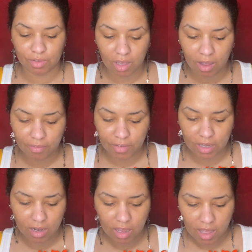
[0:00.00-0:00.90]

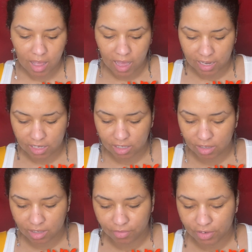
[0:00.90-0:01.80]
often. I just
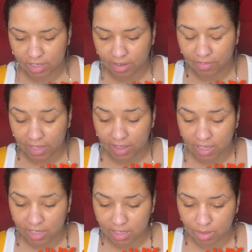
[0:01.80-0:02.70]
use it for stuff like
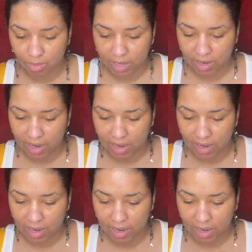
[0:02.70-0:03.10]
this where